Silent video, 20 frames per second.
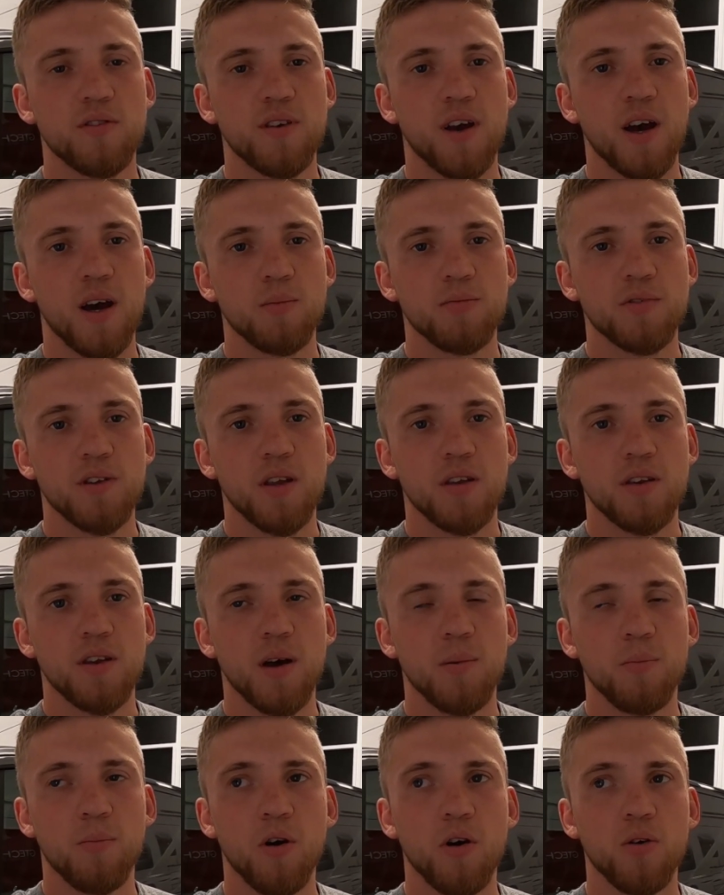taps
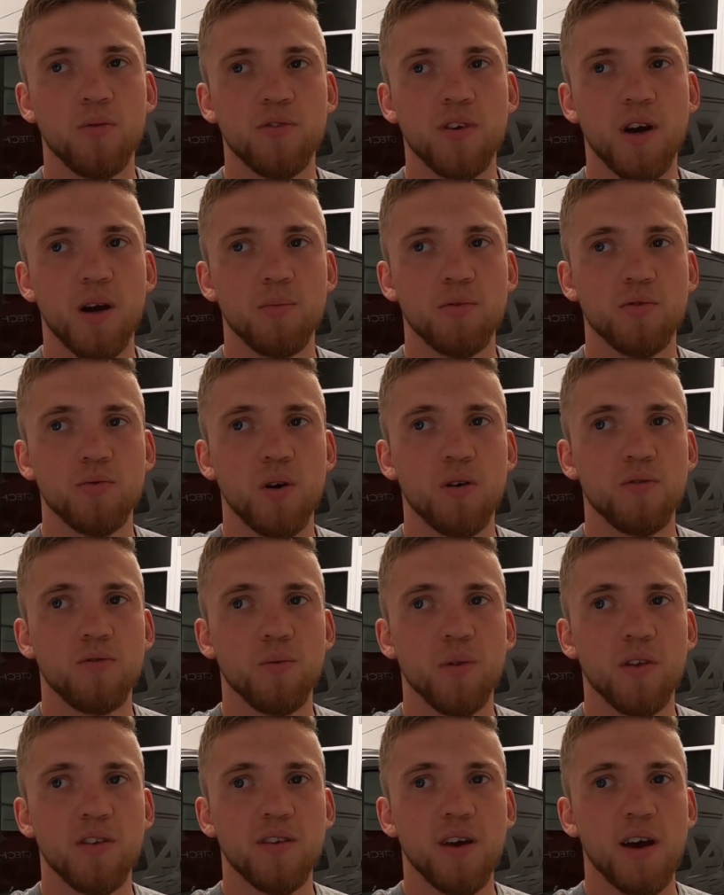and my own tap as well
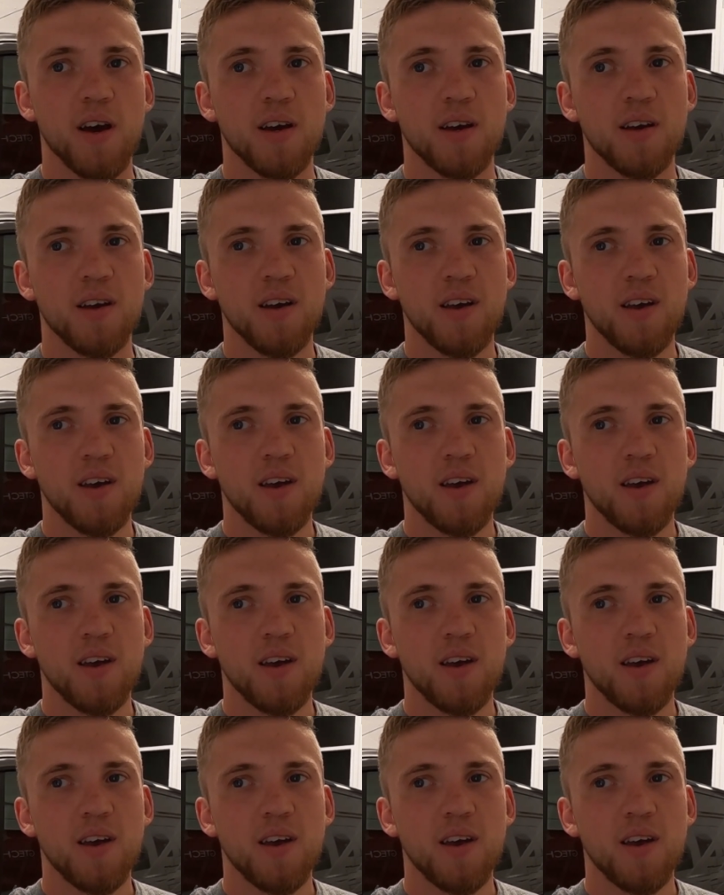from the tank.